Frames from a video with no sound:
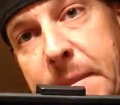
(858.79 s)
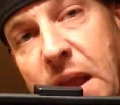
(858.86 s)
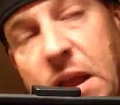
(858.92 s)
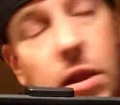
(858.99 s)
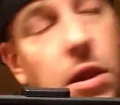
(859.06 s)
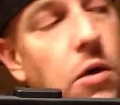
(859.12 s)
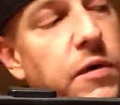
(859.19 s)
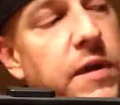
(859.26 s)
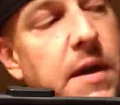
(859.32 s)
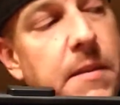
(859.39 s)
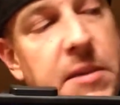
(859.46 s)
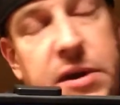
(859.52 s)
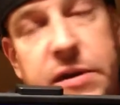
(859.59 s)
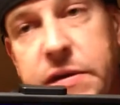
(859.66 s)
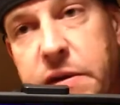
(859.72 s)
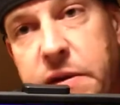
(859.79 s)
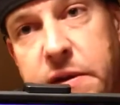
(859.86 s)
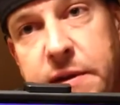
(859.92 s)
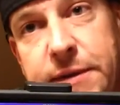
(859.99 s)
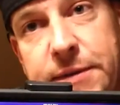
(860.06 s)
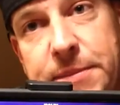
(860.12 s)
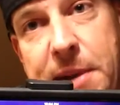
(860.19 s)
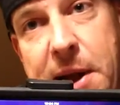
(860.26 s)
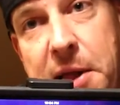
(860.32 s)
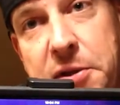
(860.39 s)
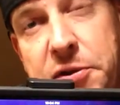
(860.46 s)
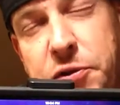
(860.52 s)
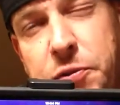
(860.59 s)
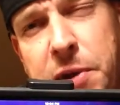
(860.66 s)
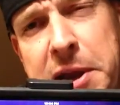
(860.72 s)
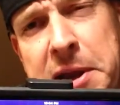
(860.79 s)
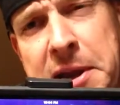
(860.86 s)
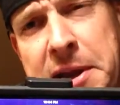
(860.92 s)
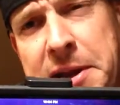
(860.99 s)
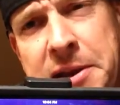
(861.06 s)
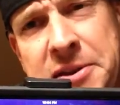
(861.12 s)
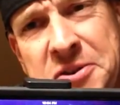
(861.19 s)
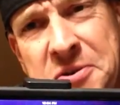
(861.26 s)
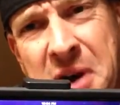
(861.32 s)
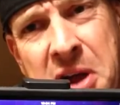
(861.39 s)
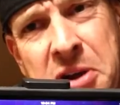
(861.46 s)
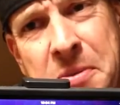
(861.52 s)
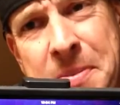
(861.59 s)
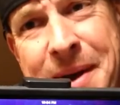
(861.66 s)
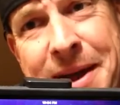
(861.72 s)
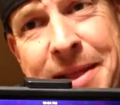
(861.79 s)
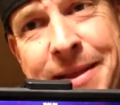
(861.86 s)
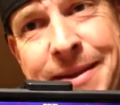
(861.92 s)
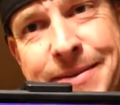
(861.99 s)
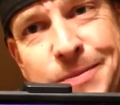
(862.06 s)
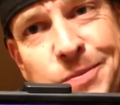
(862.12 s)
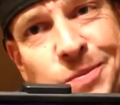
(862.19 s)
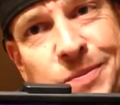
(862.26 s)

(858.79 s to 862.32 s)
load them into this Parrot Swing and it can do autopilot.